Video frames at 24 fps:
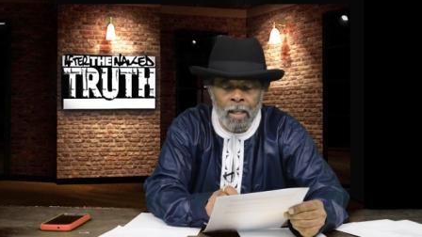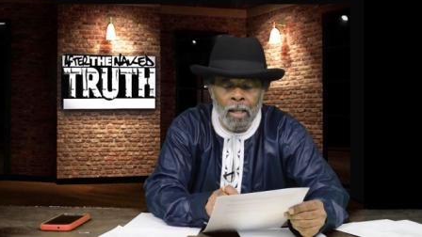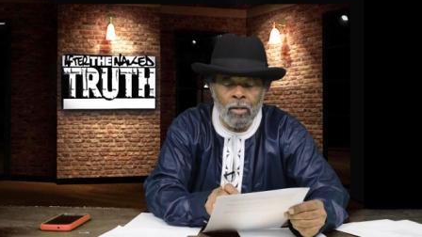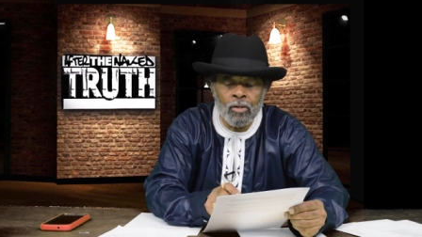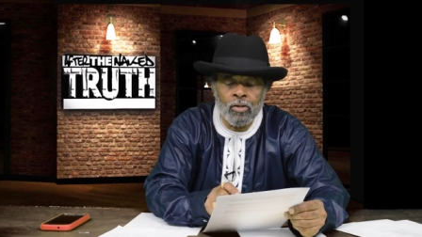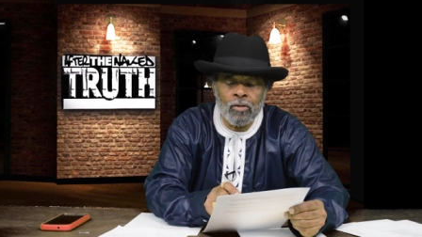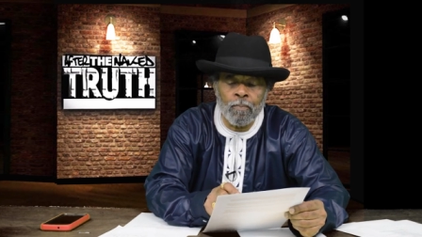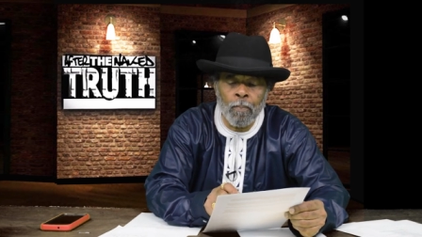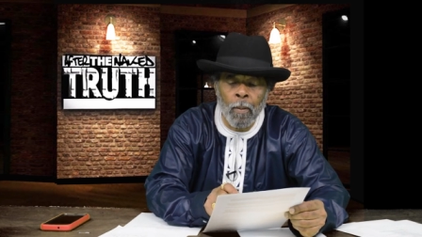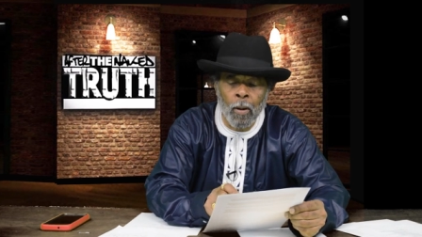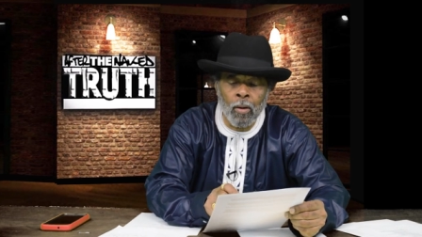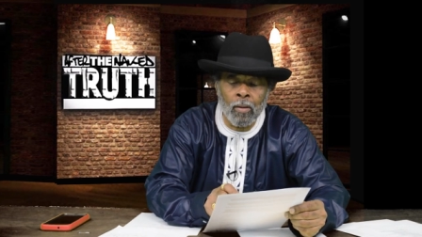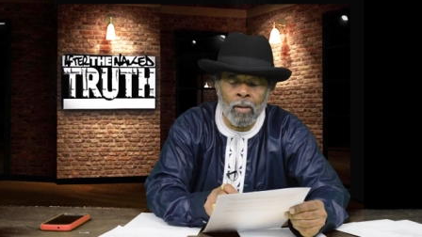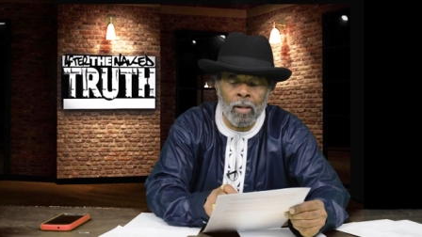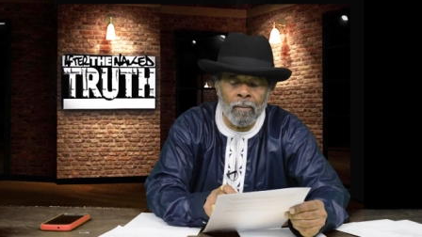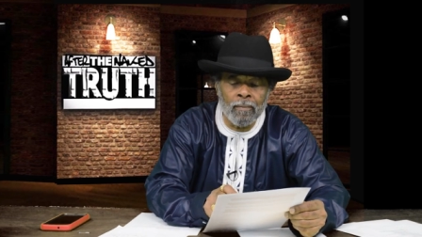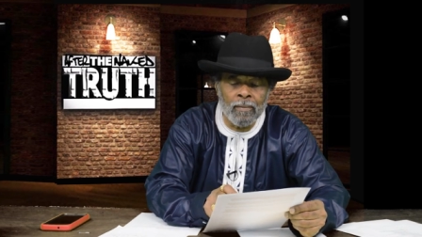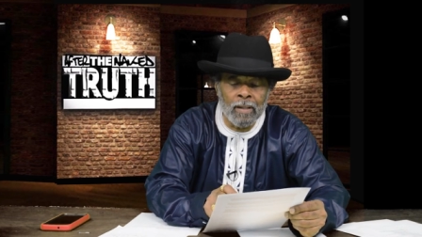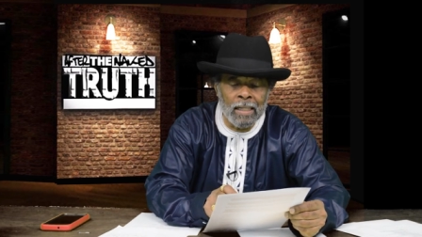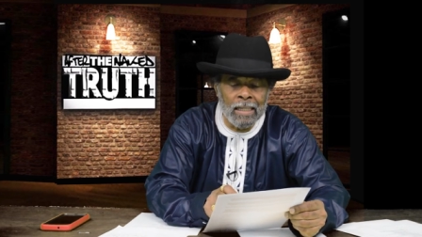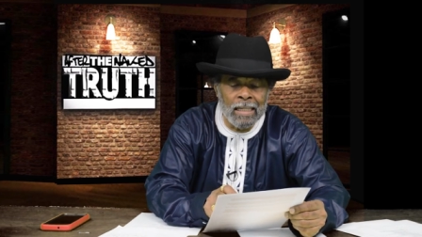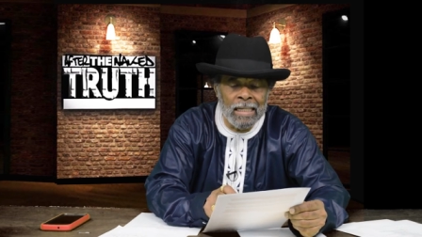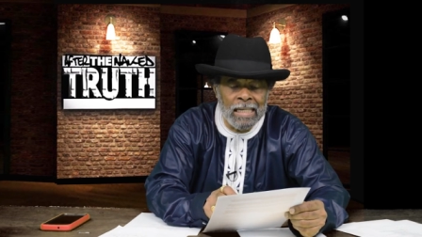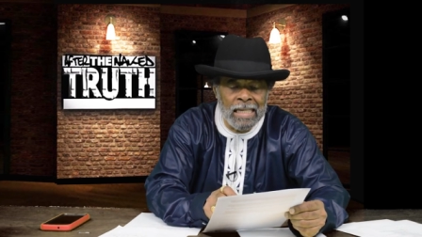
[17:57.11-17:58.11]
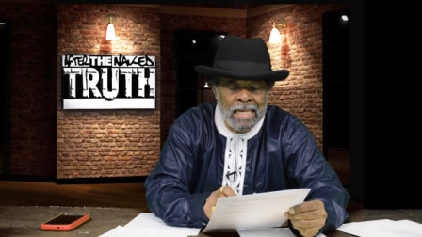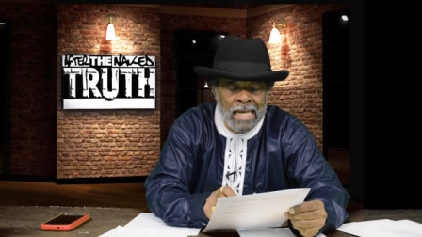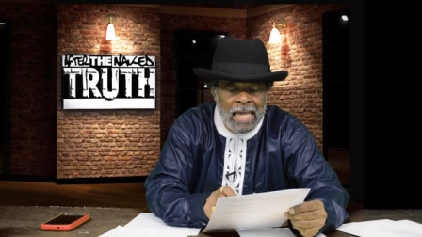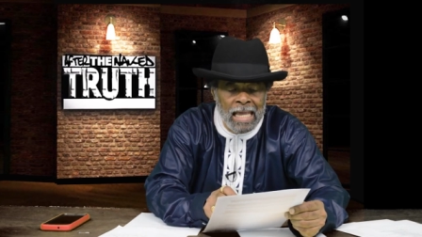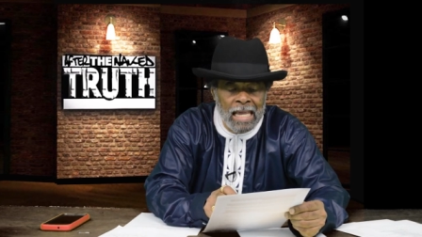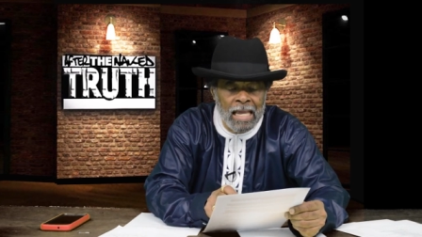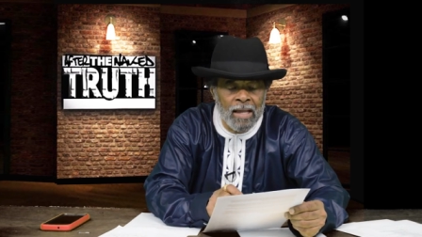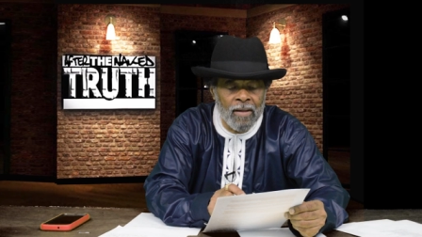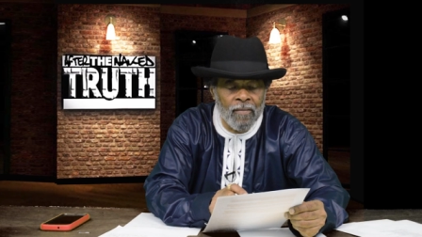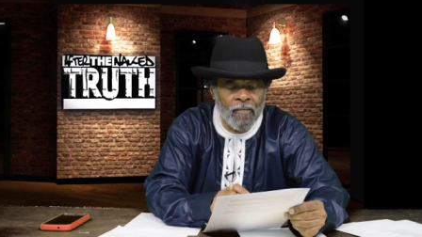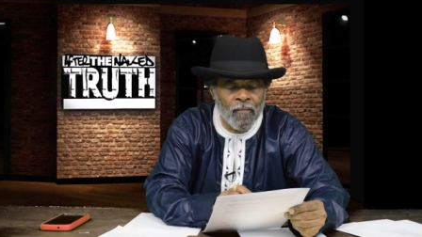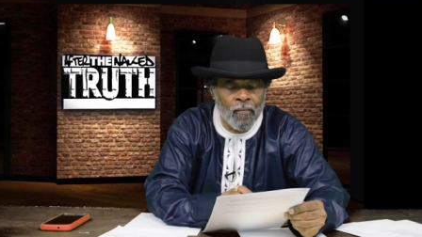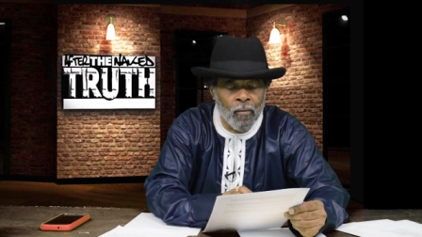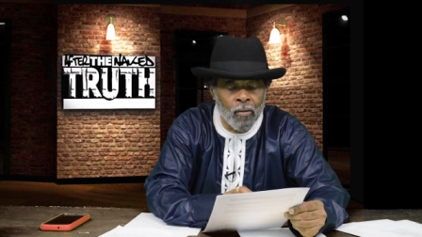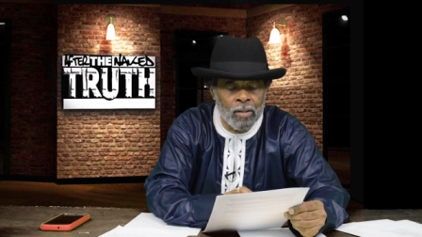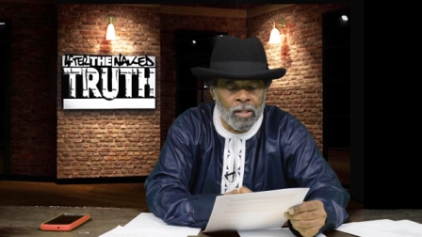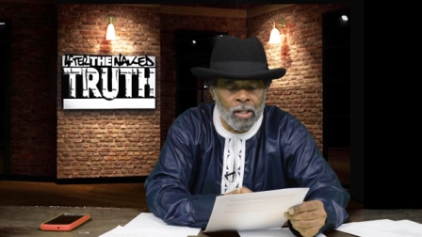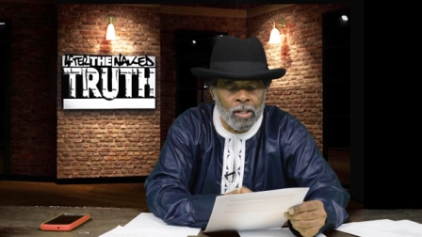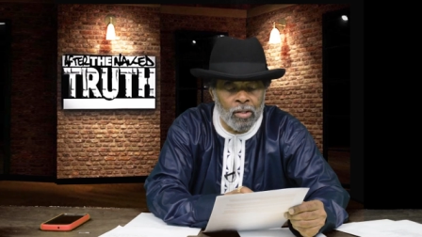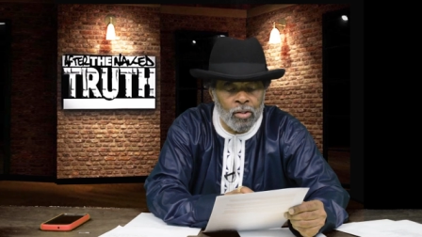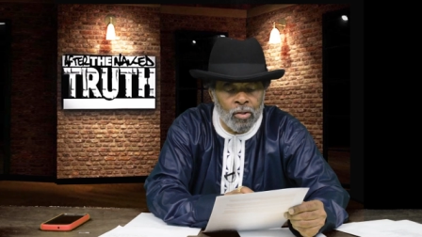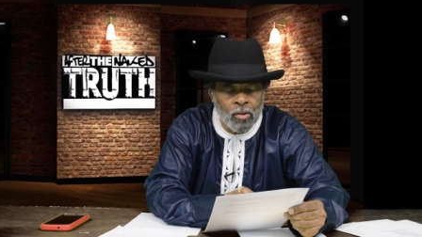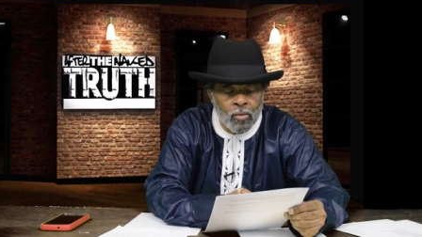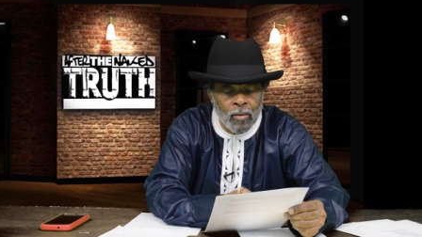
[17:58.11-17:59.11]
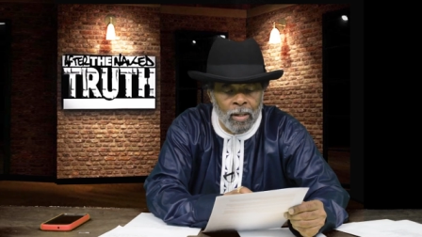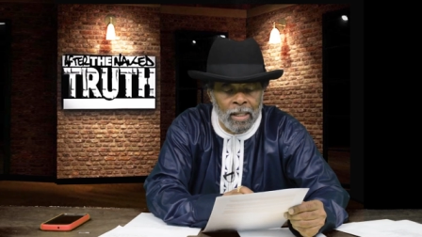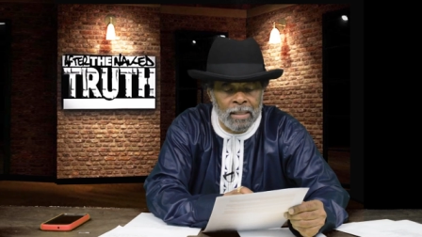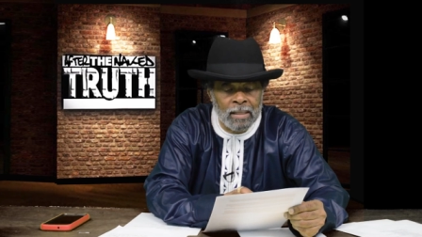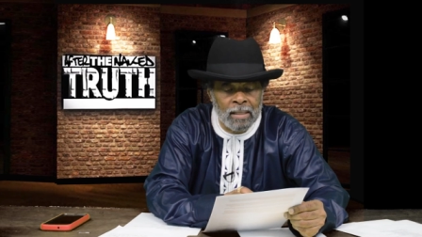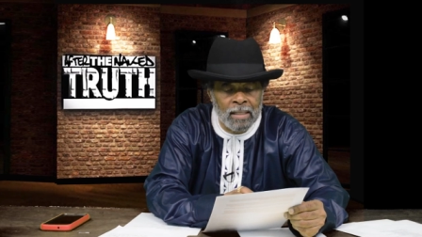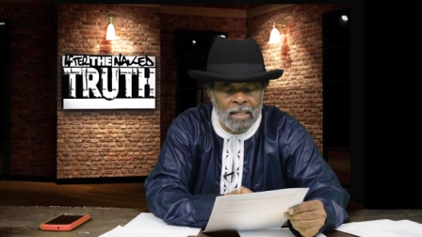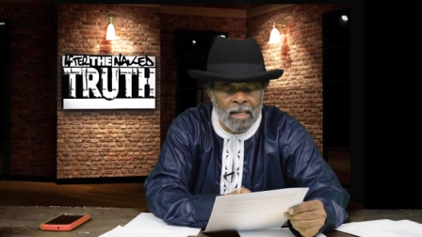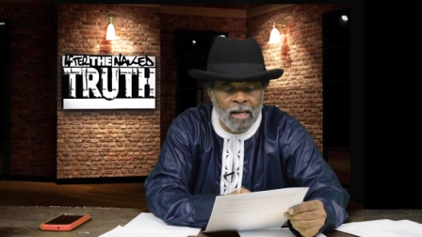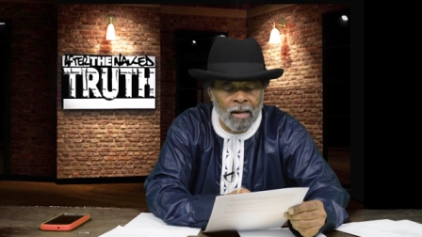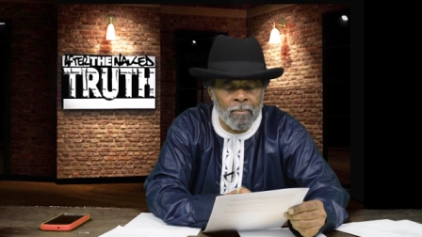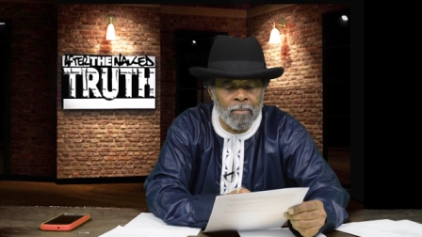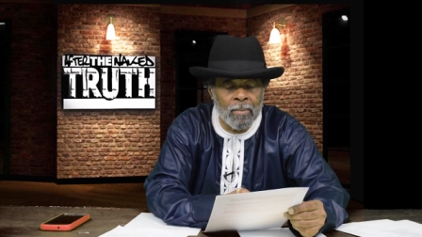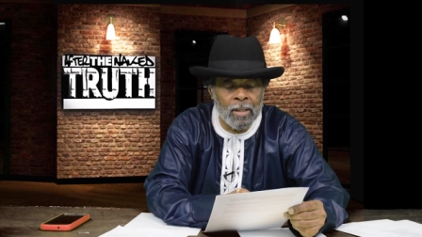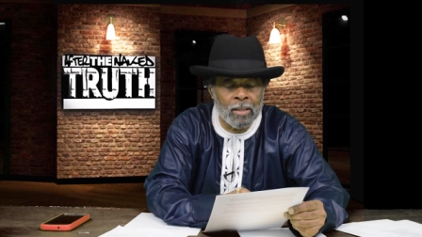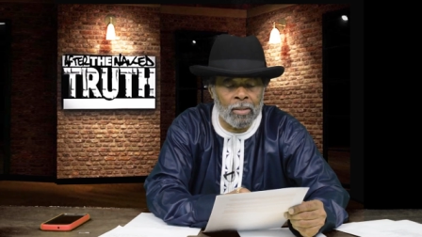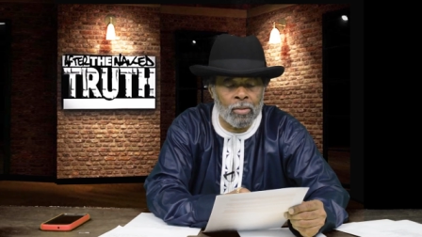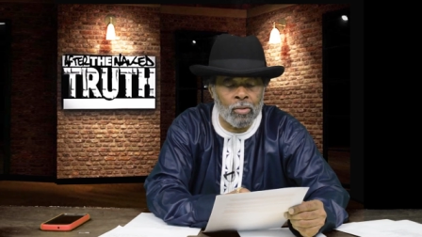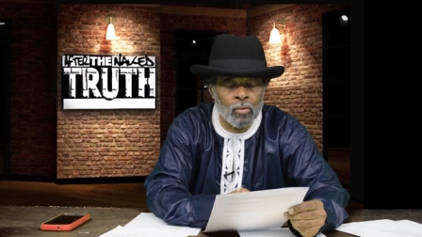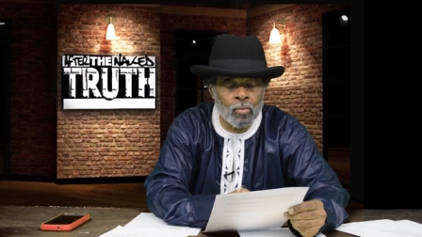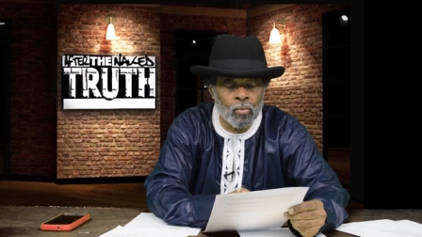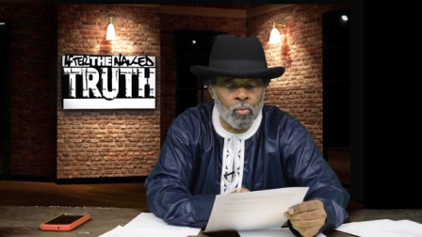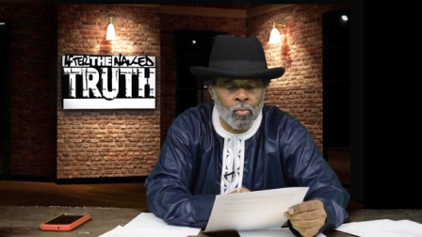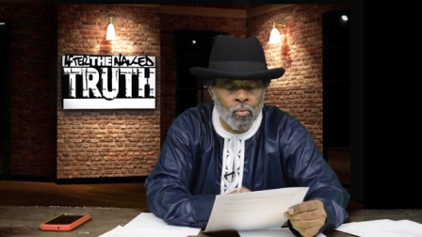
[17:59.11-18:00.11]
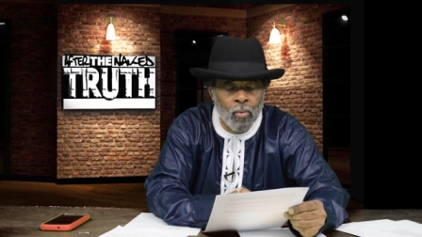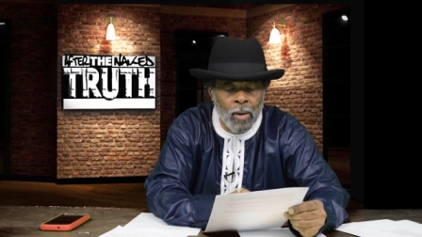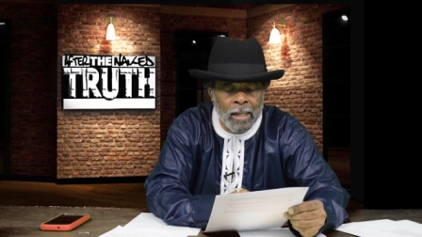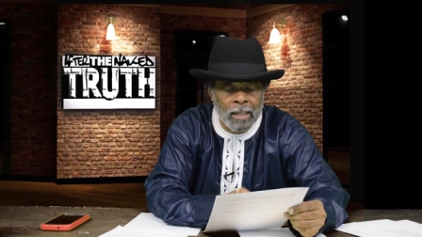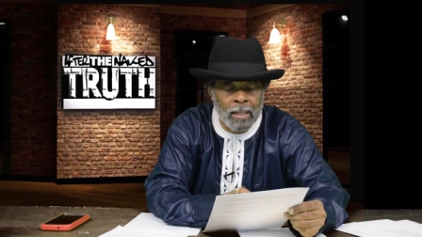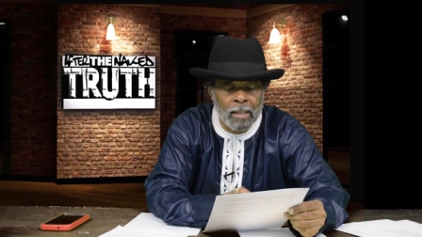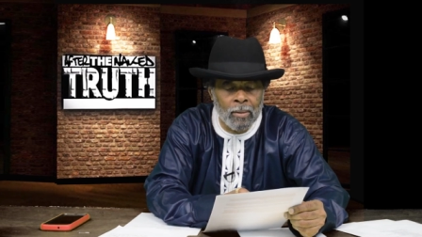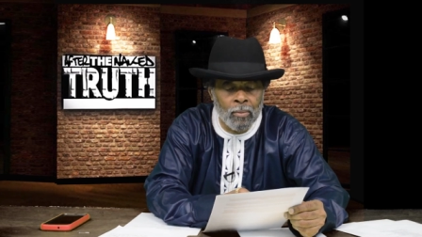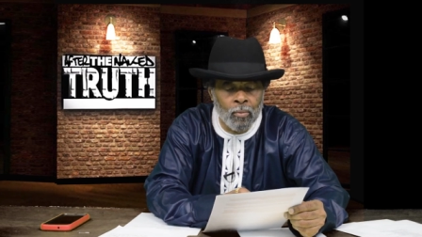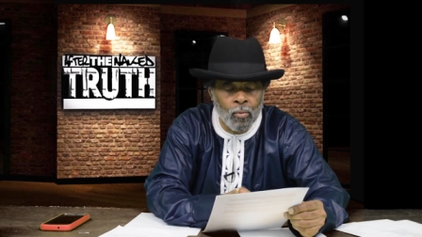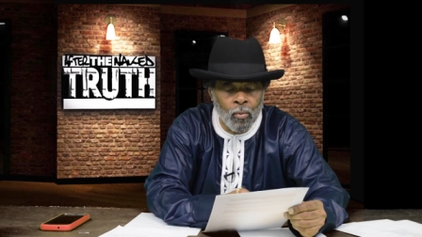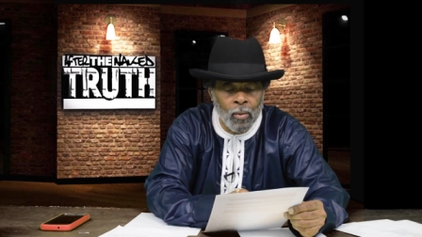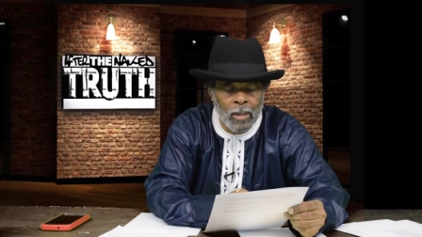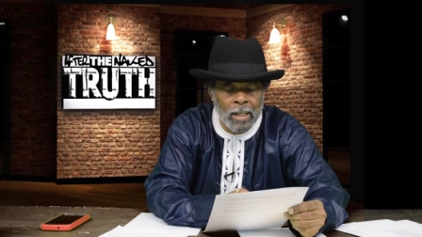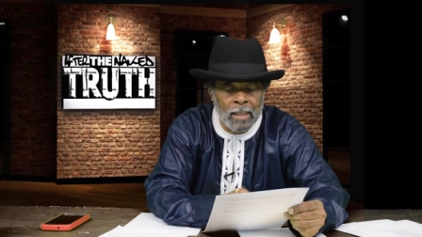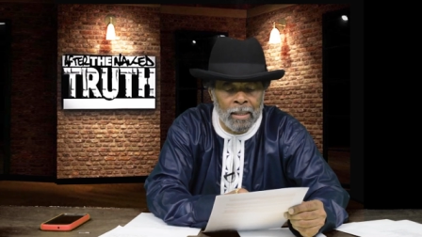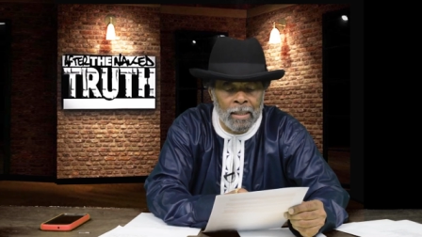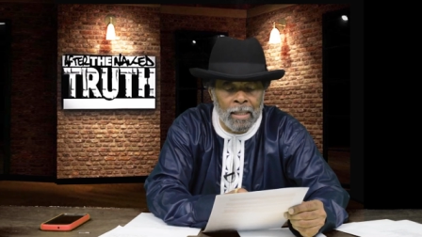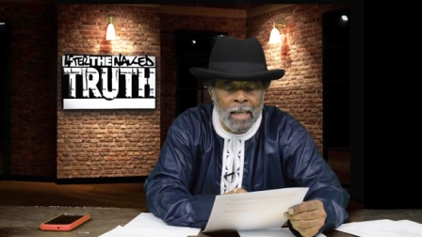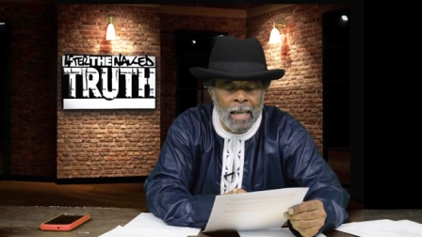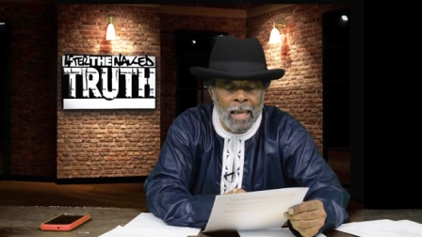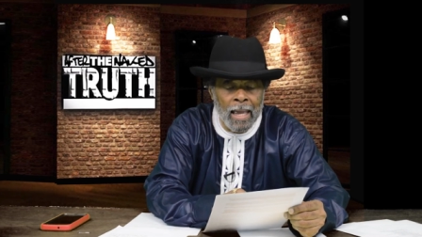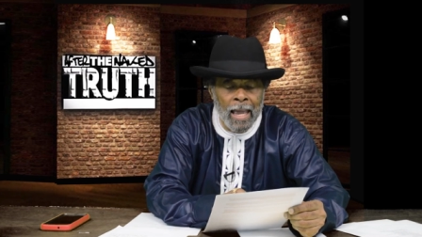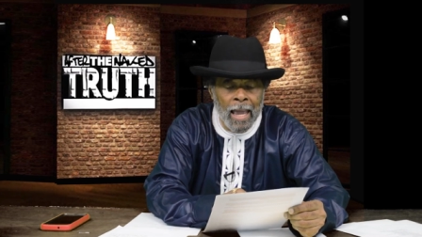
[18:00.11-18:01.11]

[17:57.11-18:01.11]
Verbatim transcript: spoke of the need for the U S government to reckon with